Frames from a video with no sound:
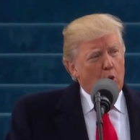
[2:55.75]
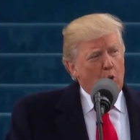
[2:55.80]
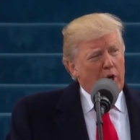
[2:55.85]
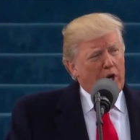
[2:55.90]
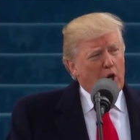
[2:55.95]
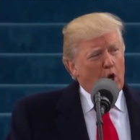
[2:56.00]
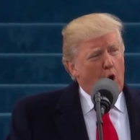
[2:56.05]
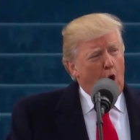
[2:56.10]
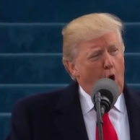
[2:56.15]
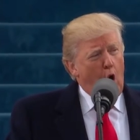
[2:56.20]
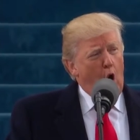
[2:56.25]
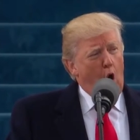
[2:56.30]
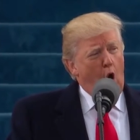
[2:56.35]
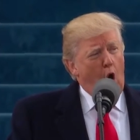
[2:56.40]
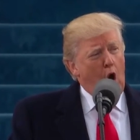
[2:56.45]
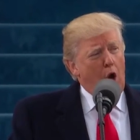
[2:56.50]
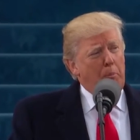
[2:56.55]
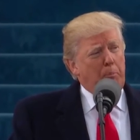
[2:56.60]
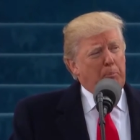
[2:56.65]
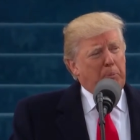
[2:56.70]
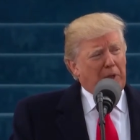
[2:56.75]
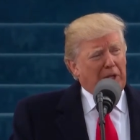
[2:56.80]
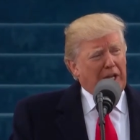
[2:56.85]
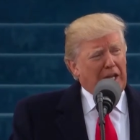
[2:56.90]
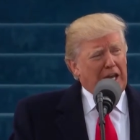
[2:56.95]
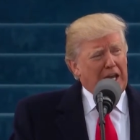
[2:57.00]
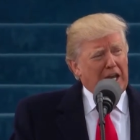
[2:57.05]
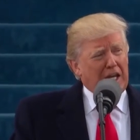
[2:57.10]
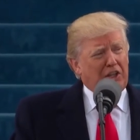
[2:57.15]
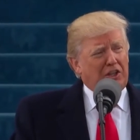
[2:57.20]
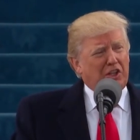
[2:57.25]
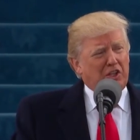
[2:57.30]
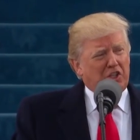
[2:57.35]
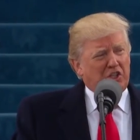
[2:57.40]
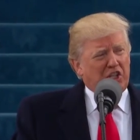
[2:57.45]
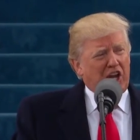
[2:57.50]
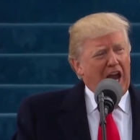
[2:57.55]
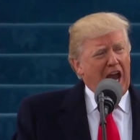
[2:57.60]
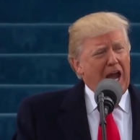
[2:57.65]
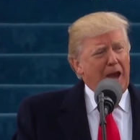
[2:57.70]
we all bleed the
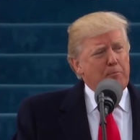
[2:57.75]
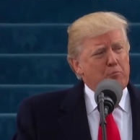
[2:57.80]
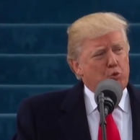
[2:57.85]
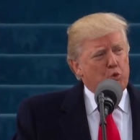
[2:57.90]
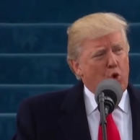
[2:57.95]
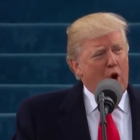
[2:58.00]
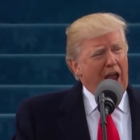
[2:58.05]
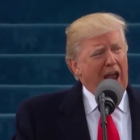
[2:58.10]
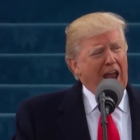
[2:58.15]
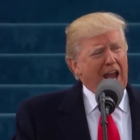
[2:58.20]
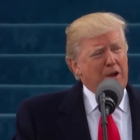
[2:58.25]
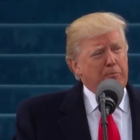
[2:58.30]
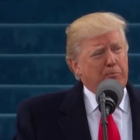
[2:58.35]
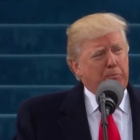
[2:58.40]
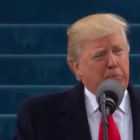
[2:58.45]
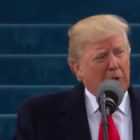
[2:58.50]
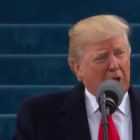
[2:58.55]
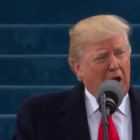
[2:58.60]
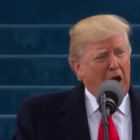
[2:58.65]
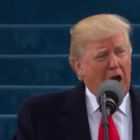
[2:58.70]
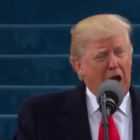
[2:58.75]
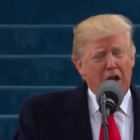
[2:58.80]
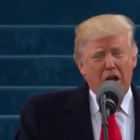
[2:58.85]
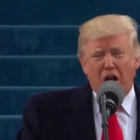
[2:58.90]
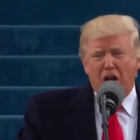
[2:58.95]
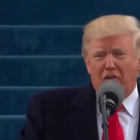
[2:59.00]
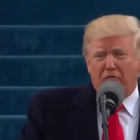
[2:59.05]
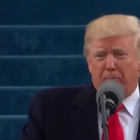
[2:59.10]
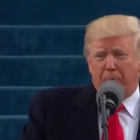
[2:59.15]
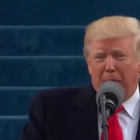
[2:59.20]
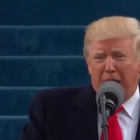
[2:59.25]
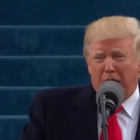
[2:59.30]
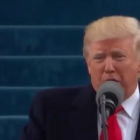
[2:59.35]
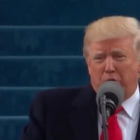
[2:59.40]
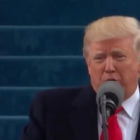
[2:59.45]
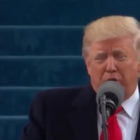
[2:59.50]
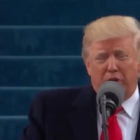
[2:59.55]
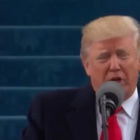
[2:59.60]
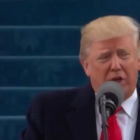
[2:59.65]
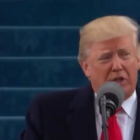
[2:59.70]
same red blood of
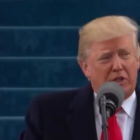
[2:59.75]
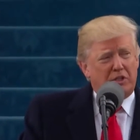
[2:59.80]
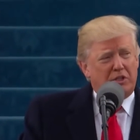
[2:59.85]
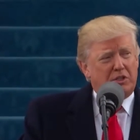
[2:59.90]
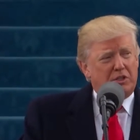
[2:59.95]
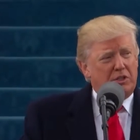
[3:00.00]
patriots.